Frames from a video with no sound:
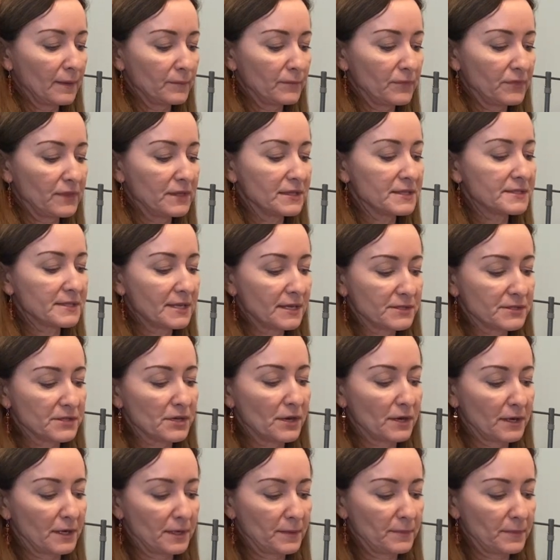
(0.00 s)
This has
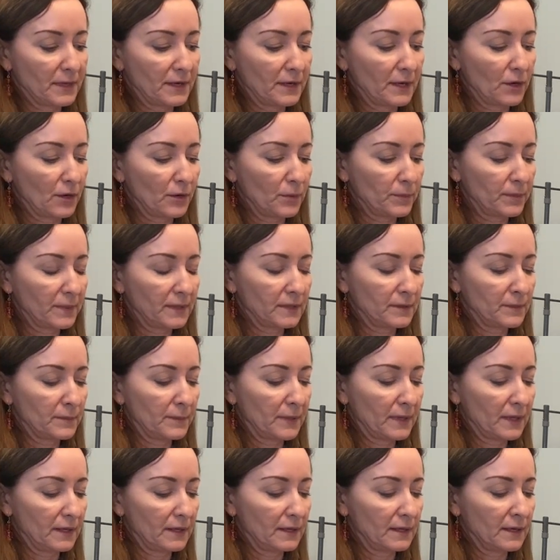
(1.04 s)
already been opened,
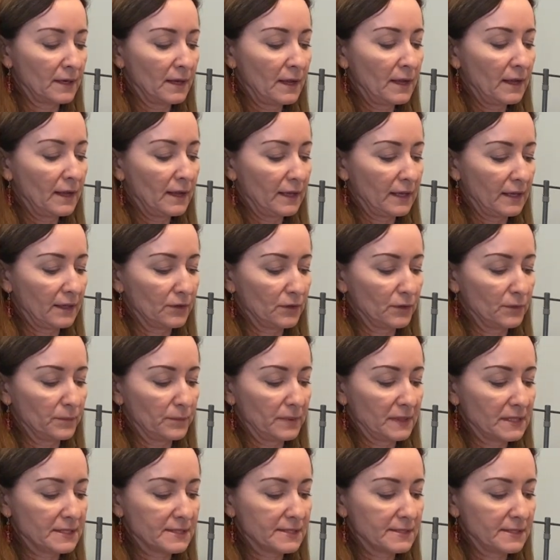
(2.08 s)
but it'll be
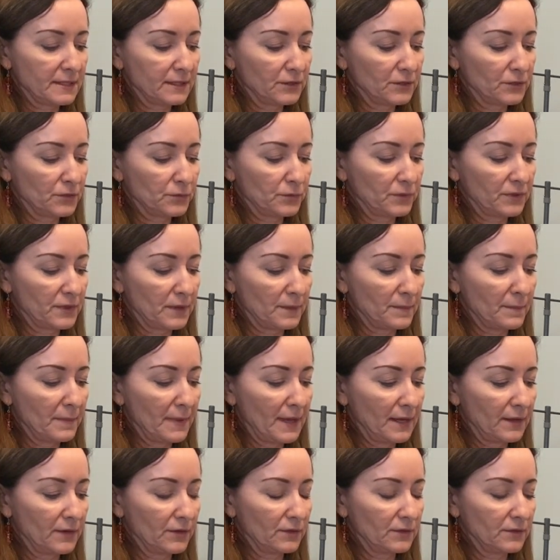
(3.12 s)
sealed with a
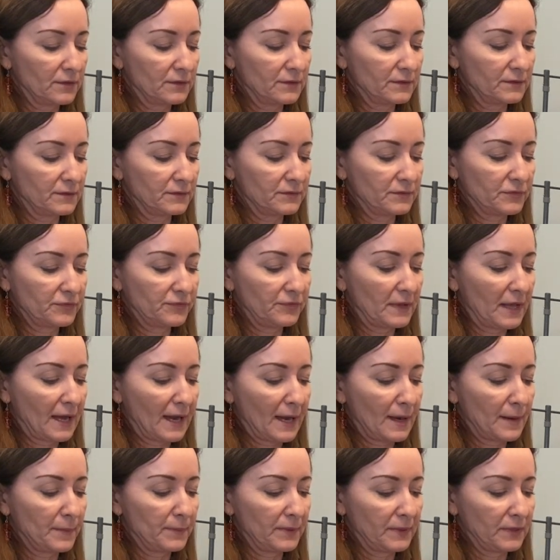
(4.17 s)
metal
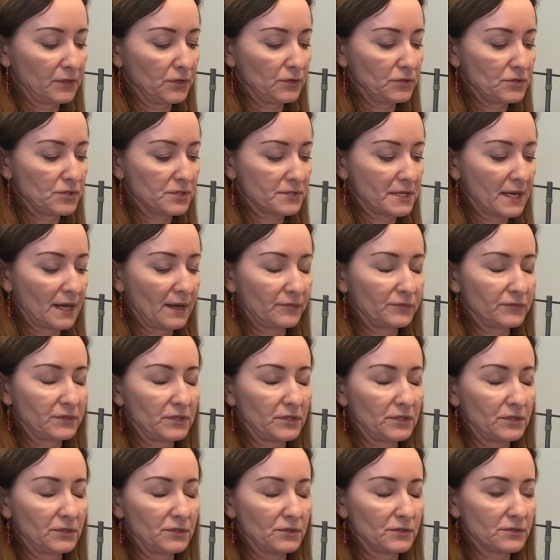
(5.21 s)
flap, and you just have to
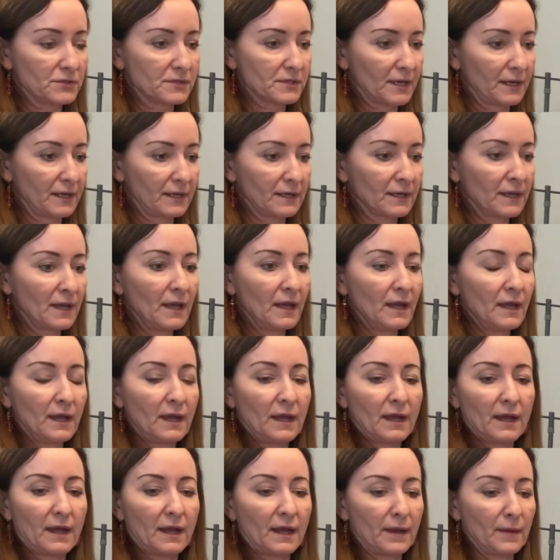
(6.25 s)
use like
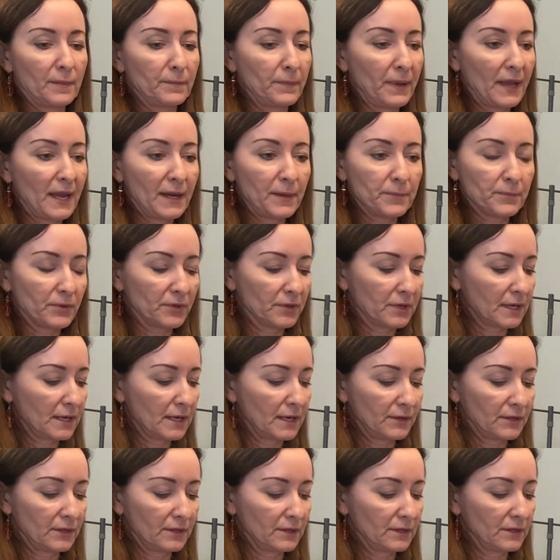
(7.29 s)
a paper
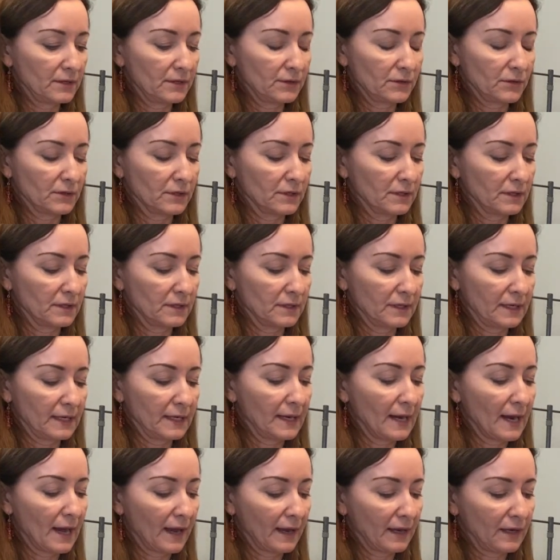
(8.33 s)
cutter or a
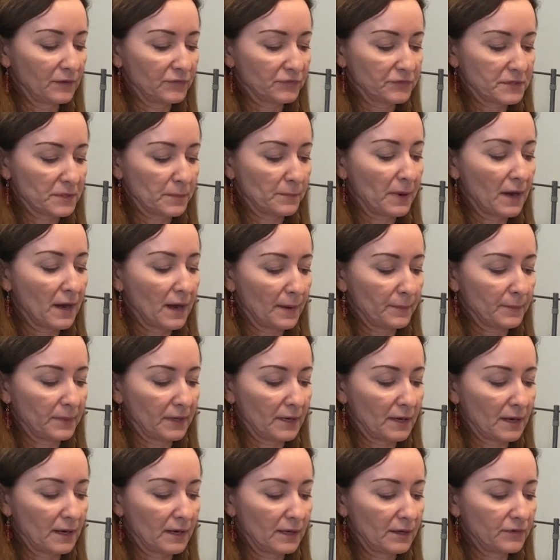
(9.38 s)
knife to pop it
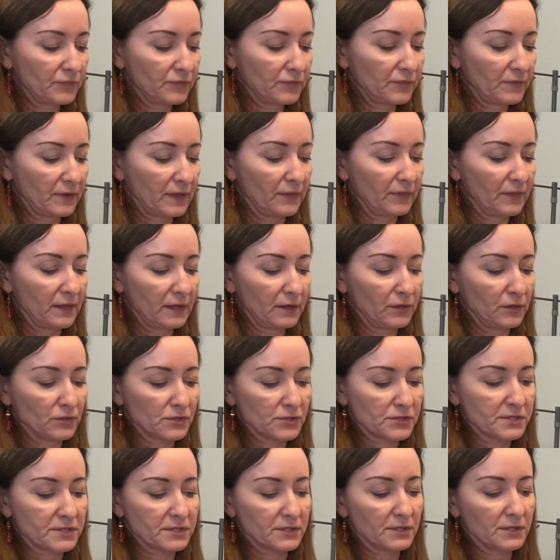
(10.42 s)
off, and then you'll
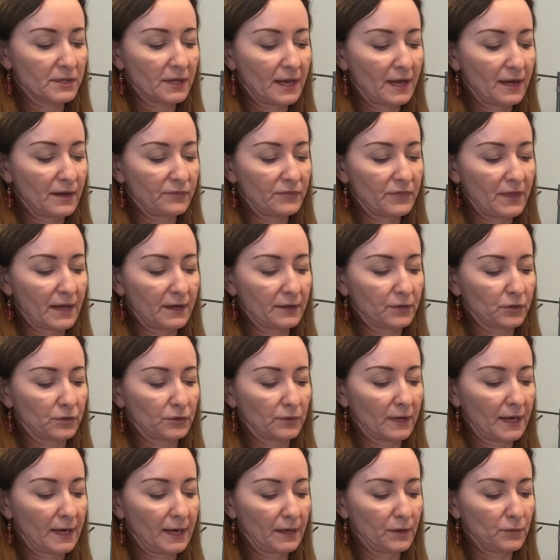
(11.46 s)
still have that
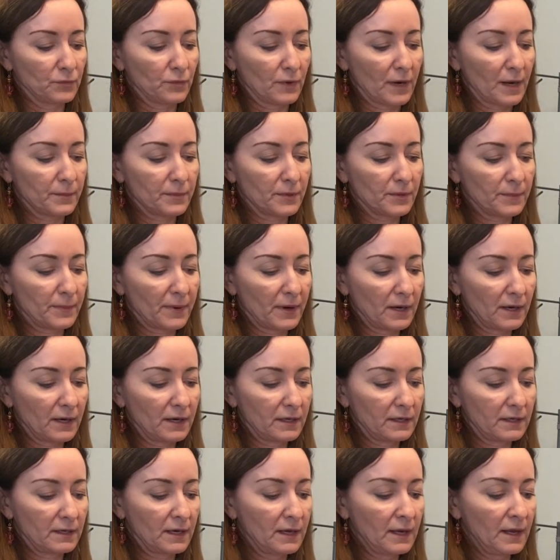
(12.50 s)
gray rubber
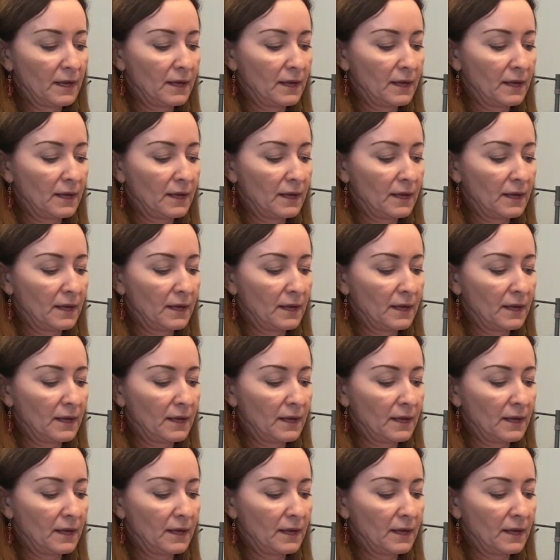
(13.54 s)
part.